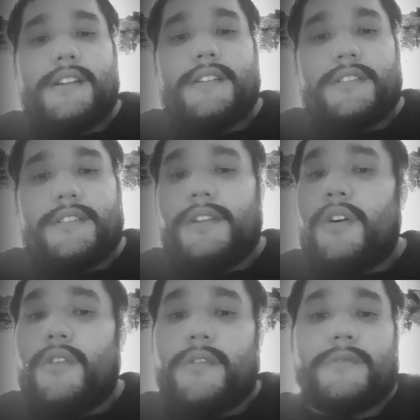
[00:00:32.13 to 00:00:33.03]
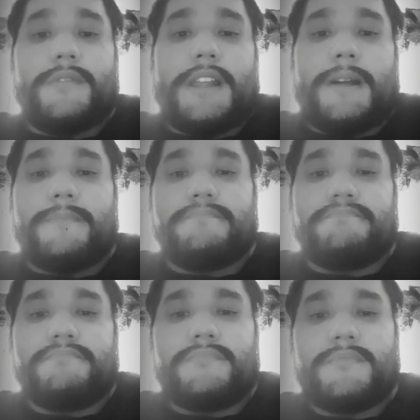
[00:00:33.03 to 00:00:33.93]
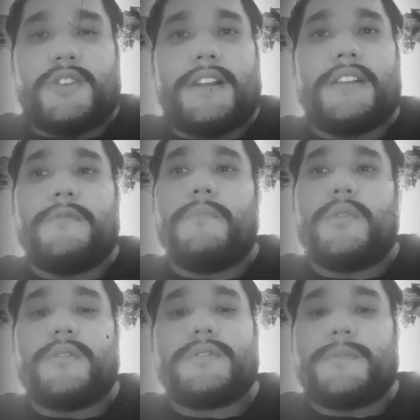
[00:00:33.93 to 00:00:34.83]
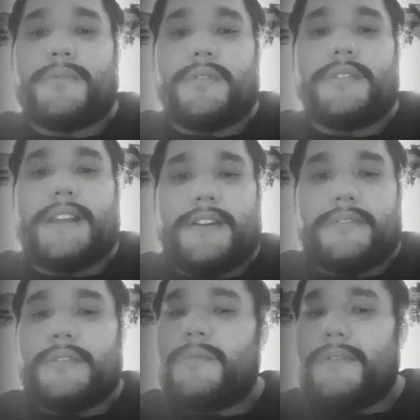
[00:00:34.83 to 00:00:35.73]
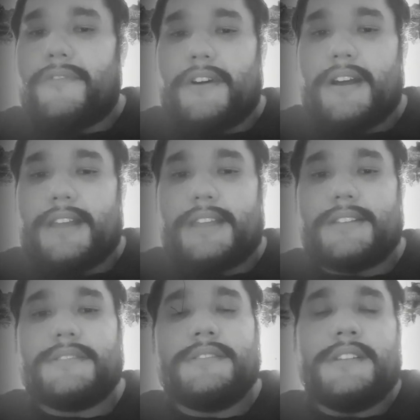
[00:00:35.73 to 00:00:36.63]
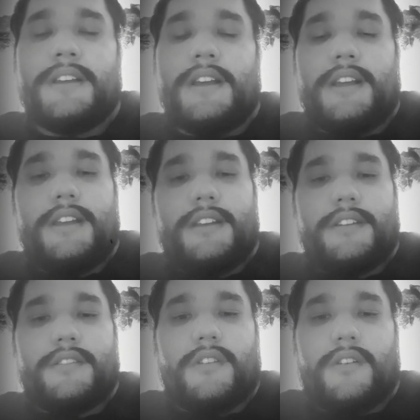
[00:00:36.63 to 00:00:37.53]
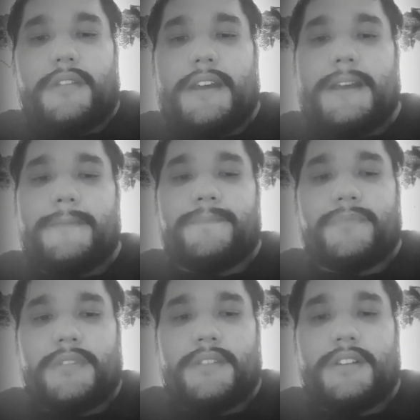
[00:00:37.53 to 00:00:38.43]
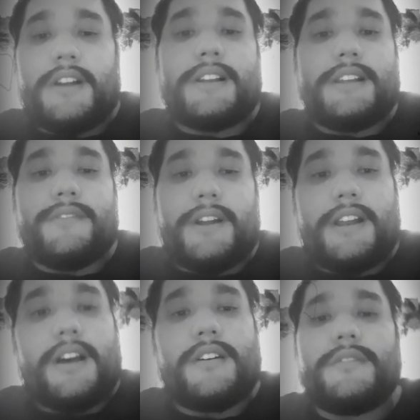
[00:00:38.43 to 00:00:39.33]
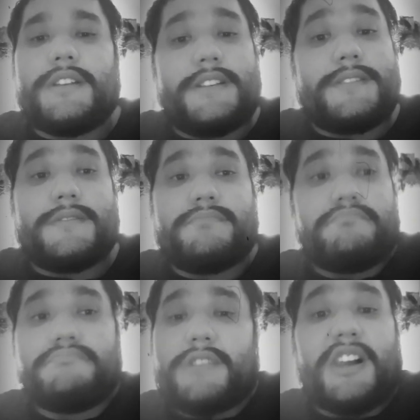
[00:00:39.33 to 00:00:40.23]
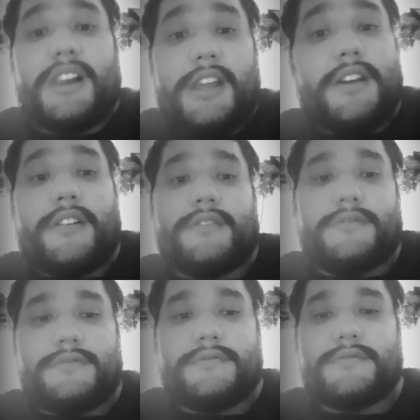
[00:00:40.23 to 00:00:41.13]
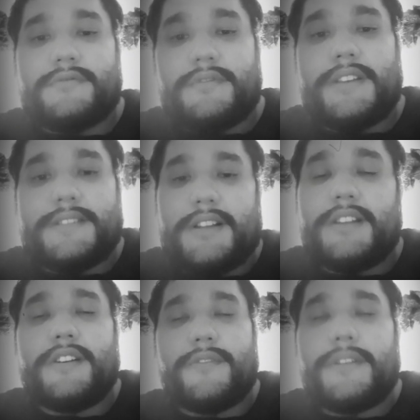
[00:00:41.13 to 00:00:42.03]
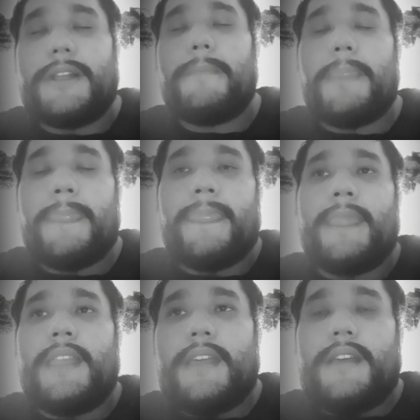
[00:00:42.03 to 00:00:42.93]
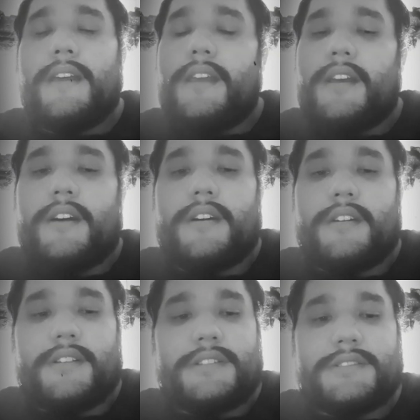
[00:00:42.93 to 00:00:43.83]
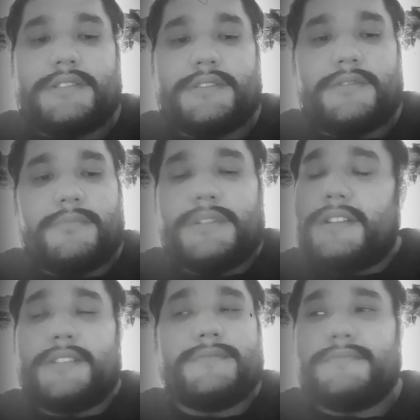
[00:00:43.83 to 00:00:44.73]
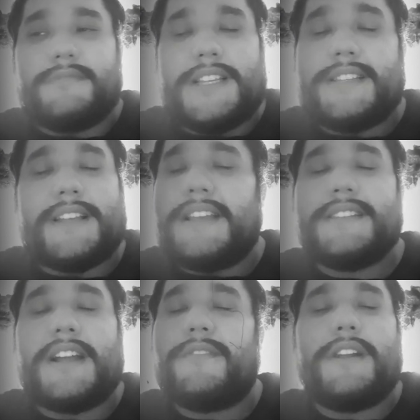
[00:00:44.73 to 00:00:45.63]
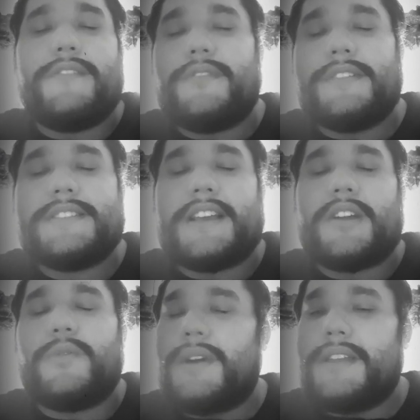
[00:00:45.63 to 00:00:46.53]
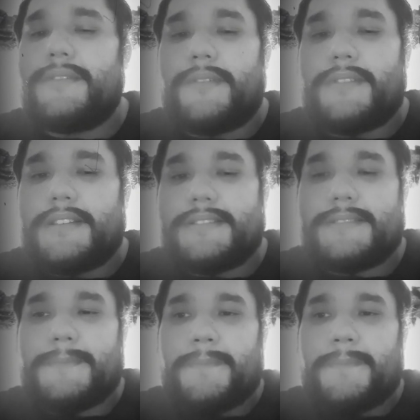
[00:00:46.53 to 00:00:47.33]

And I'm trying to give him moral support that everything will be fine and all that. Luckily, right now he's clear. He's clear of it. Uh, but he said he's not ready for the second wave of this.